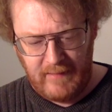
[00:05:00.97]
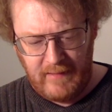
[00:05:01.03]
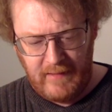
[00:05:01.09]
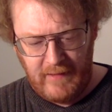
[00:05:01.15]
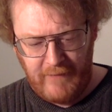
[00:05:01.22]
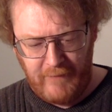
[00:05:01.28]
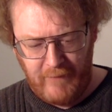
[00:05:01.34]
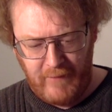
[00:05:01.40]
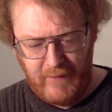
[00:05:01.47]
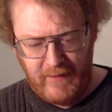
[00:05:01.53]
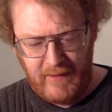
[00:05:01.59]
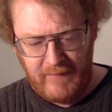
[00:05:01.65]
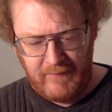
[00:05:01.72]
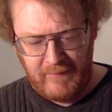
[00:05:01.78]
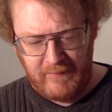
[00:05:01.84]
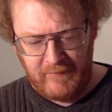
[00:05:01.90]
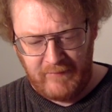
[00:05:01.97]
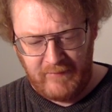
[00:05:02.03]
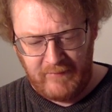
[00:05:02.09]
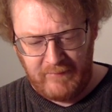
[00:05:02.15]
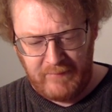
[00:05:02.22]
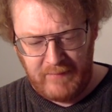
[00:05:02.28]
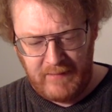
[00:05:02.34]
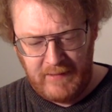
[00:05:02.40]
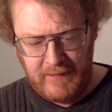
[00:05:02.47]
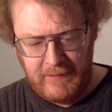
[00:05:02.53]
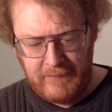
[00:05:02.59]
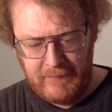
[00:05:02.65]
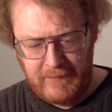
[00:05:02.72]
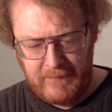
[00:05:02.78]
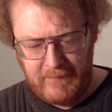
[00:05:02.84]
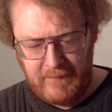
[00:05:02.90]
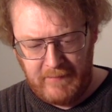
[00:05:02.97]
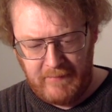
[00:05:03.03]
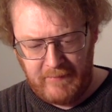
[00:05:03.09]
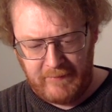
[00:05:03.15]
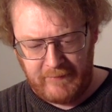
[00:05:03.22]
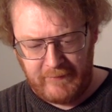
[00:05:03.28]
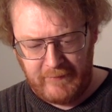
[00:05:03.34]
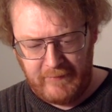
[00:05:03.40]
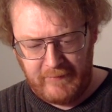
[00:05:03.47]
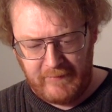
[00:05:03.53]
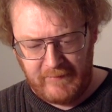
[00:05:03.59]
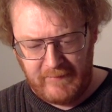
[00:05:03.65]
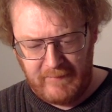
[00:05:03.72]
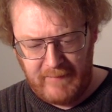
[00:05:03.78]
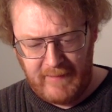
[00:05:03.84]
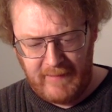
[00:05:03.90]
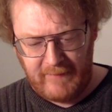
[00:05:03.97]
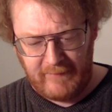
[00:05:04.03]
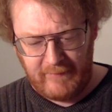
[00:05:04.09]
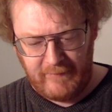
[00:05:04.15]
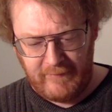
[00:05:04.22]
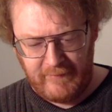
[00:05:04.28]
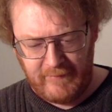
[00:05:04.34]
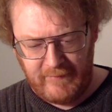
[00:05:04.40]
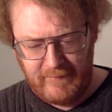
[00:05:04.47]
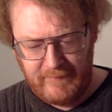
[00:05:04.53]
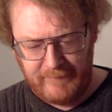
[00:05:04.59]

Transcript: of one upmanship played by both students and masters,